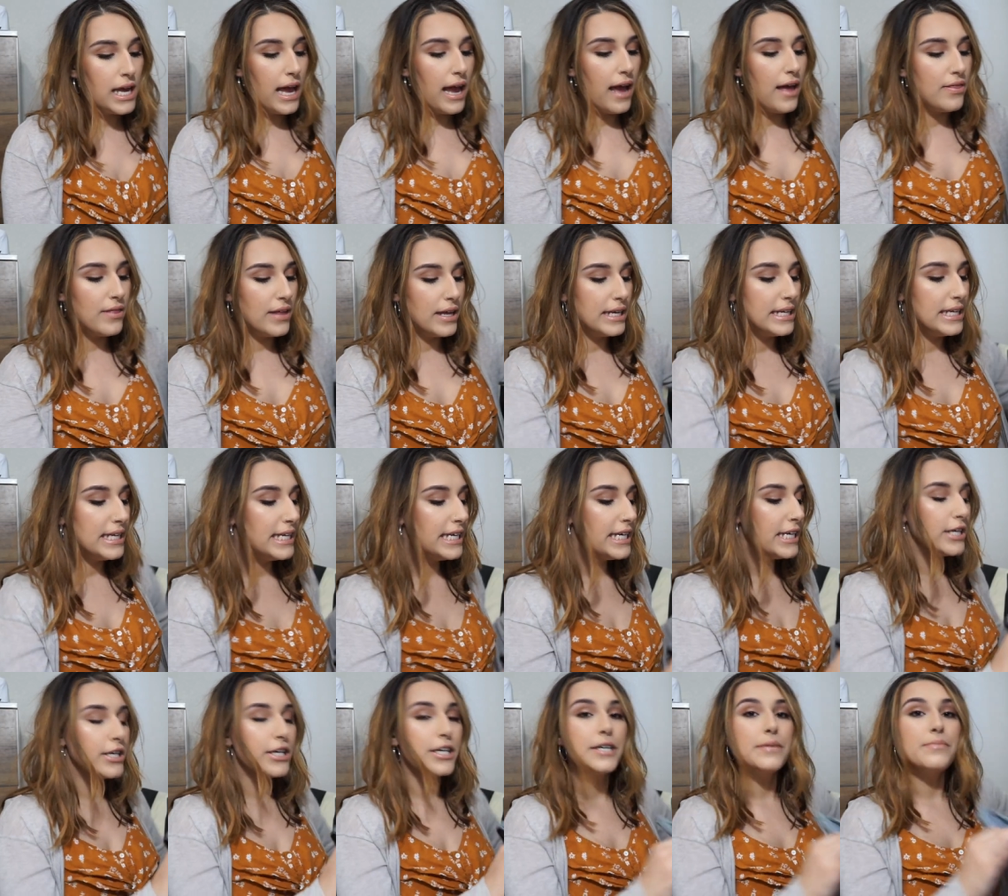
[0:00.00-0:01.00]
And then
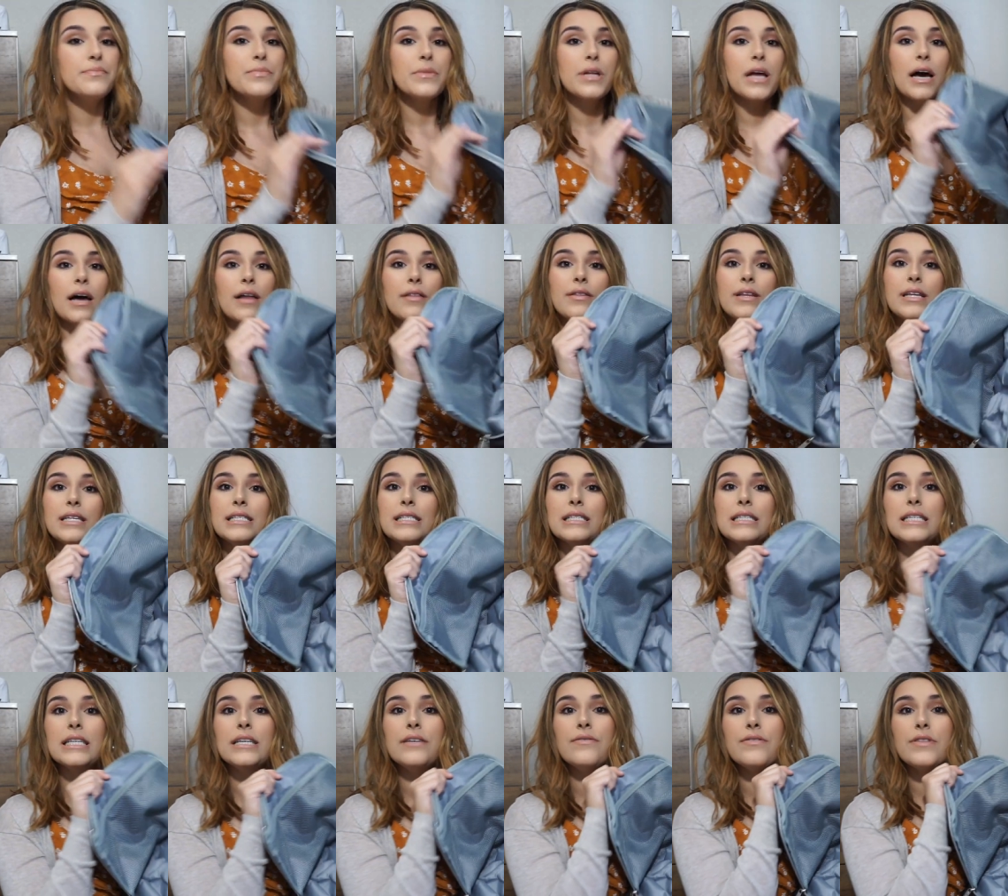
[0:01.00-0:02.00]
here on this
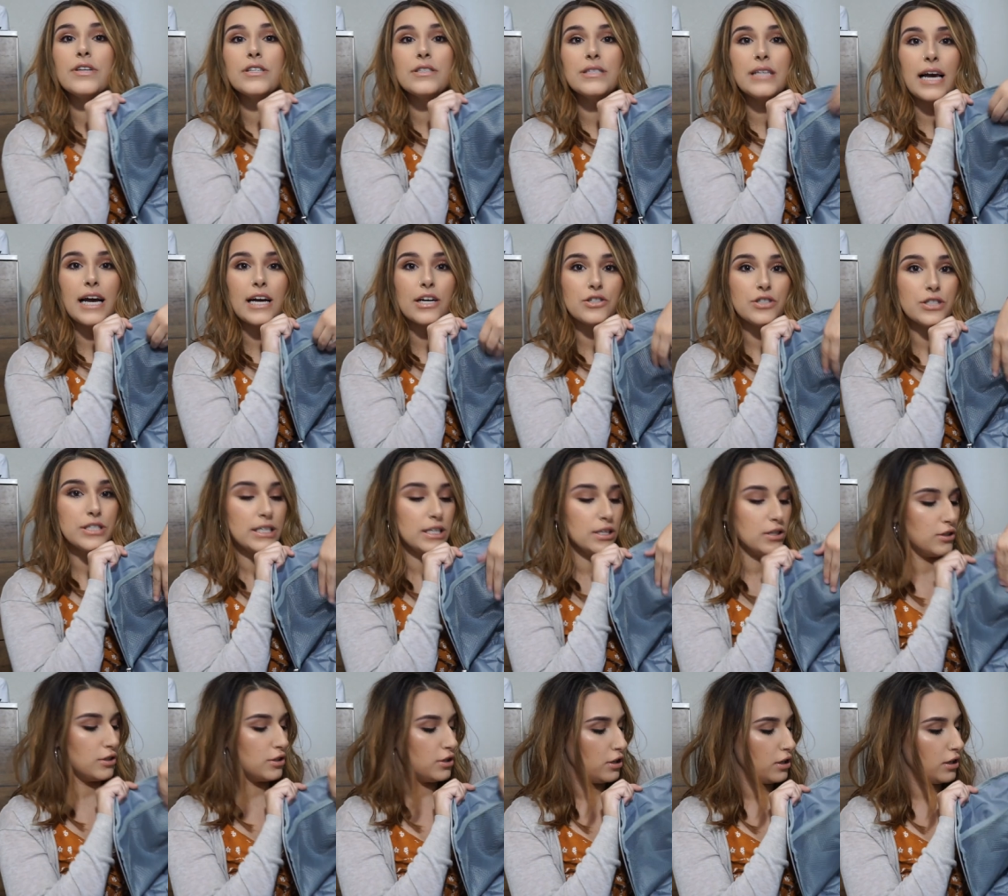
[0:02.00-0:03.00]
sleeve, there's actually a
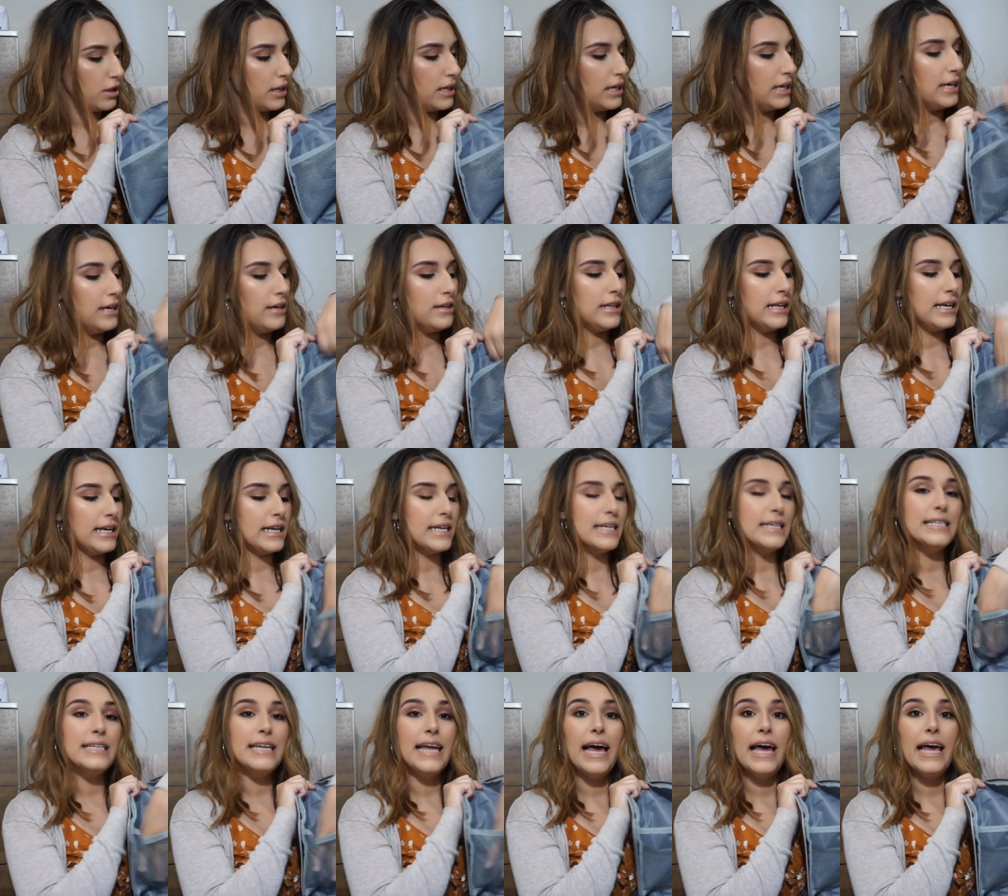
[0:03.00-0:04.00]
little like
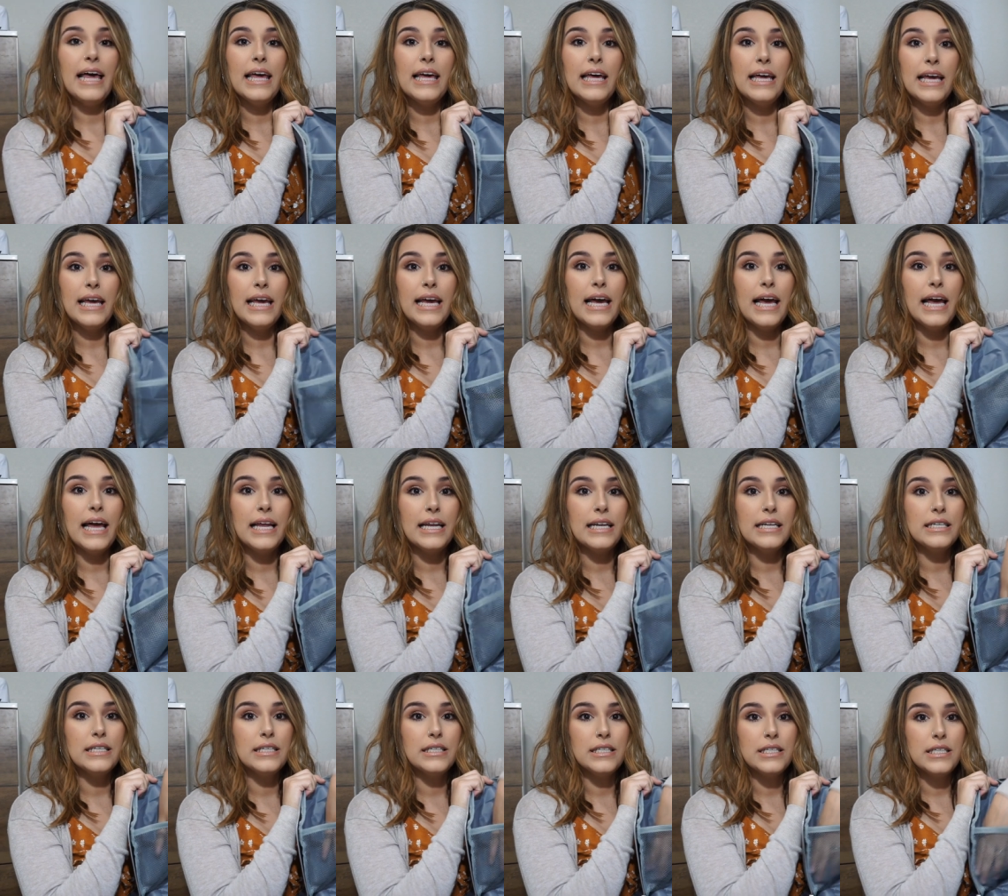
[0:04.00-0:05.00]
net
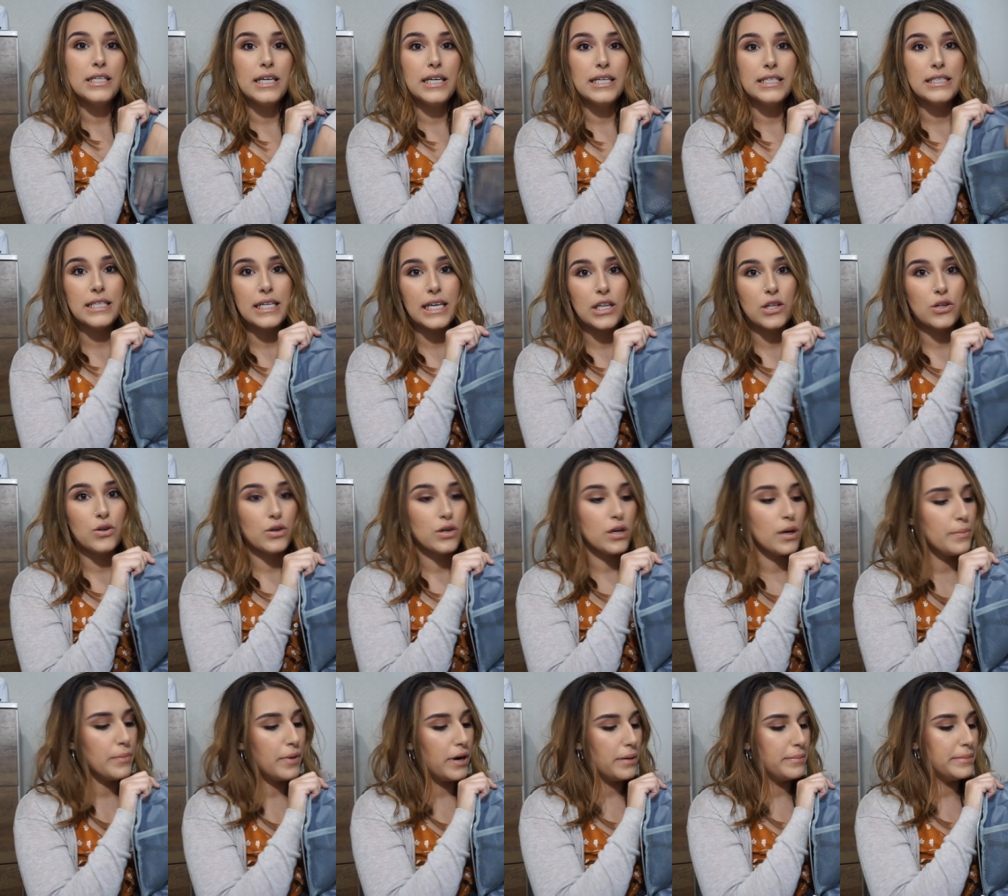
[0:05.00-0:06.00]
and it's like a little
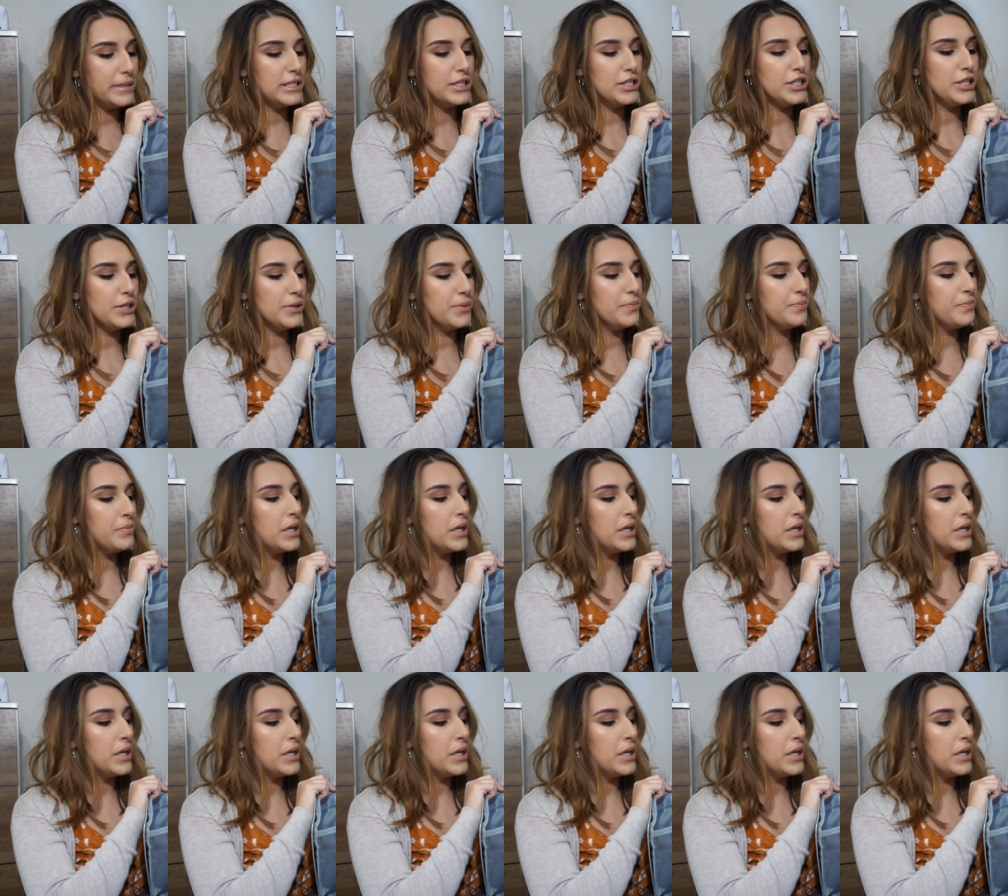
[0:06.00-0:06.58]
compartment too.